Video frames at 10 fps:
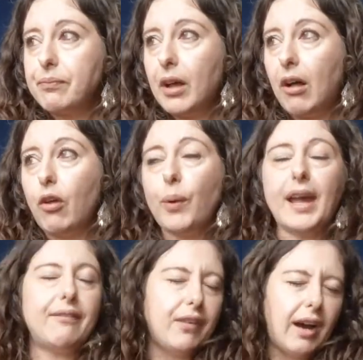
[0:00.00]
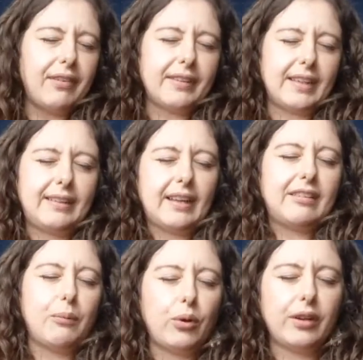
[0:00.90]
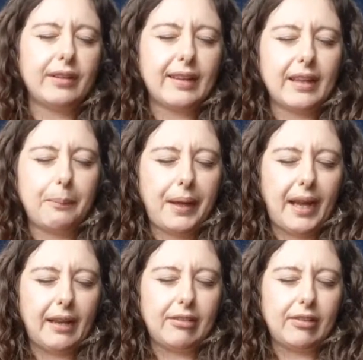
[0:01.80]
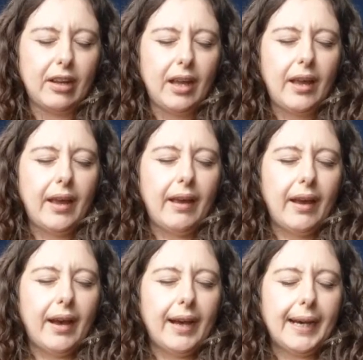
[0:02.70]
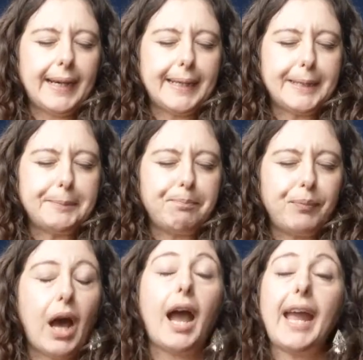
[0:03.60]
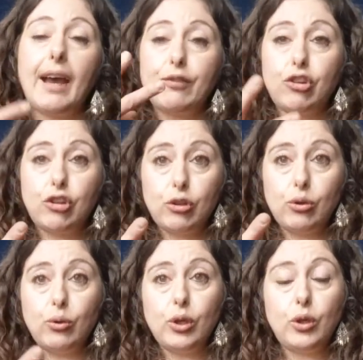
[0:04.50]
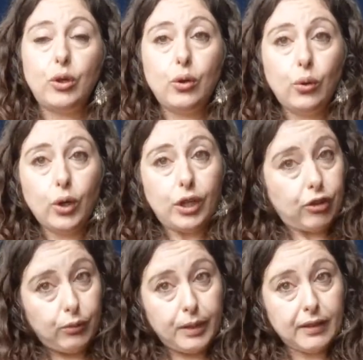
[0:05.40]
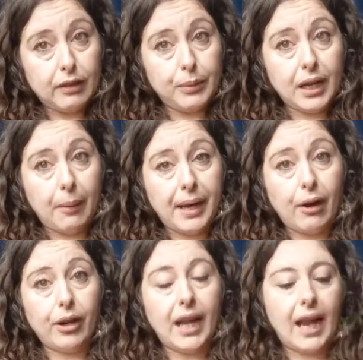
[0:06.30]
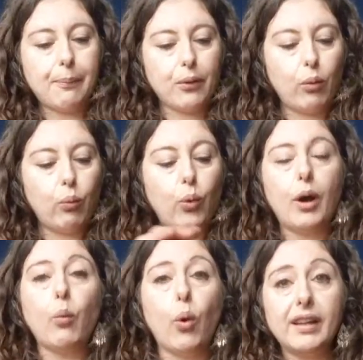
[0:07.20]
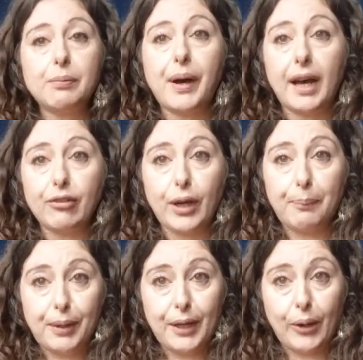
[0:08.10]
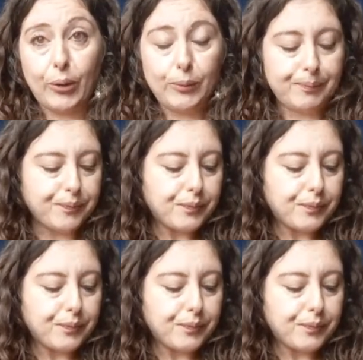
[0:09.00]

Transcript: although we have obviously testimonials on the page. I have two new attunements that are going to be coming out in April. One is Padre Pio.